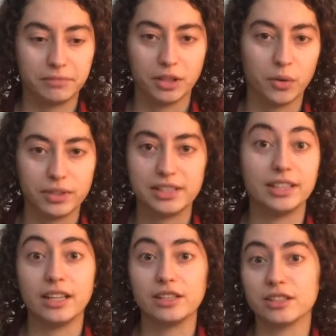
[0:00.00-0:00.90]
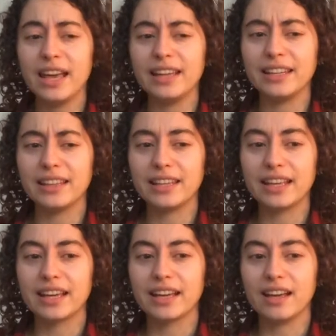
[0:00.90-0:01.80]
you know, a teenager. And I
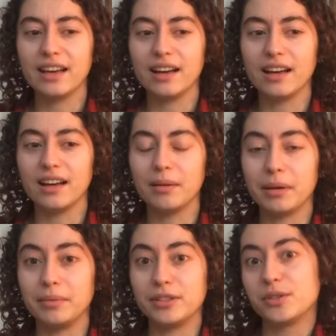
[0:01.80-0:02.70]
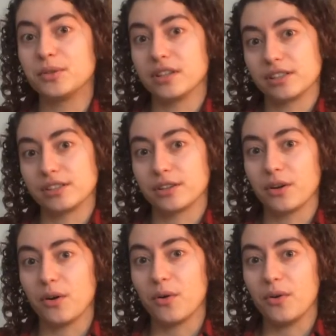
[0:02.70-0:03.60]
think maybe 2 years
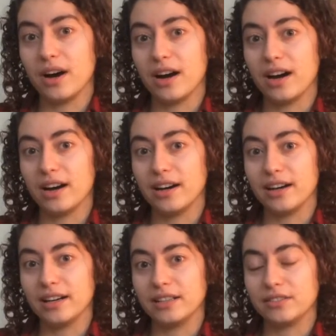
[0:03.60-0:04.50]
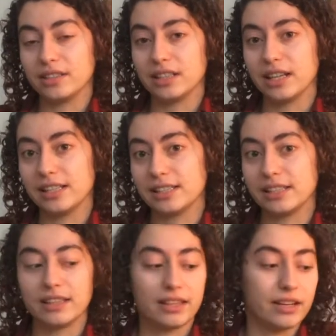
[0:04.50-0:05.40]
ago, I realized
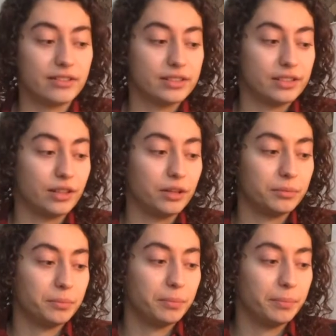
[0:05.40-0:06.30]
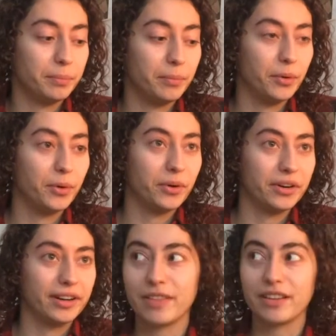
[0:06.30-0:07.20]
that there is a lot
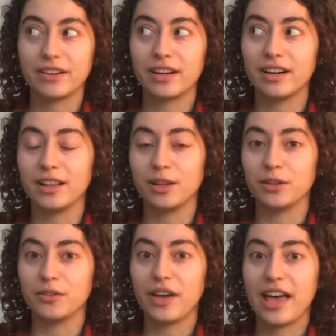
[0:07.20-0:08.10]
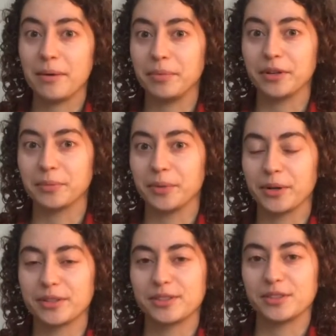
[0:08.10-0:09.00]
more. There are a lot of happier
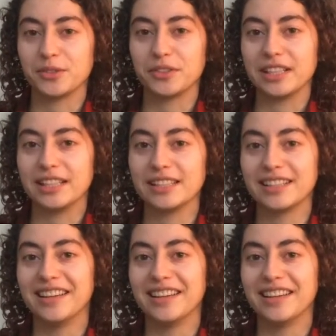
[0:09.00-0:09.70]
books to read,